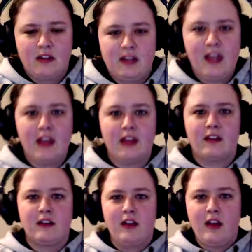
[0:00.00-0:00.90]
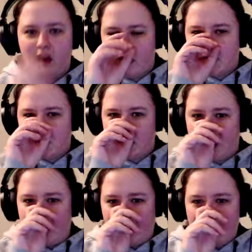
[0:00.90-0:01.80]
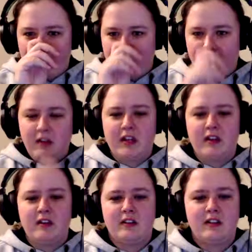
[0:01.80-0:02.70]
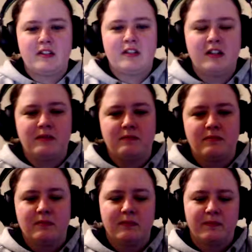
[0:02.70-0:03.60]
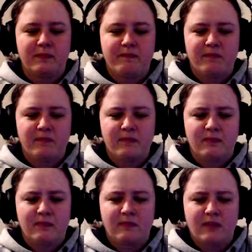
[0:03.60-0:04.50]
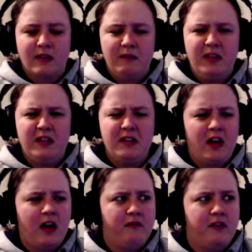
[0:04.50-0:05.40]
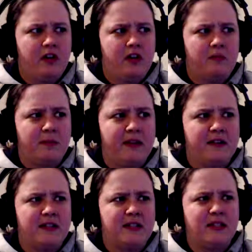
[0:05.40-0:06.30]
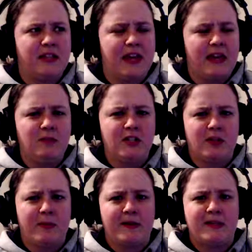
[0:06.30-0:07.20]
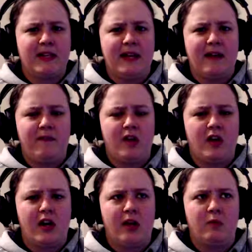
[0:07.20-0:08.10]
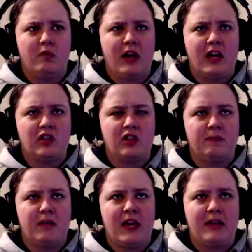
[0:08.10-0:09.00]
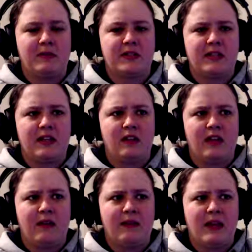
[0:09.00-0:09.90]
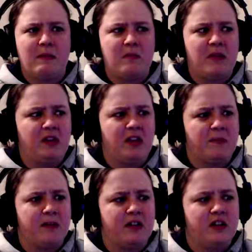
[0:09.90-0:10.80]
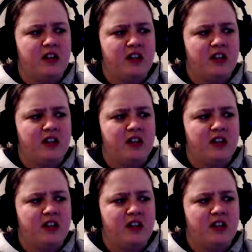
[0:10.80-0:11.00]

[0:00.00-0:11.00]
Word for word: Yeah! Ah, oh, that's brilliant. I've got Amelia. It's awesome. I think I thought because the game's just come out today, I thought I wouldn't actually be able to take the name Amelia, but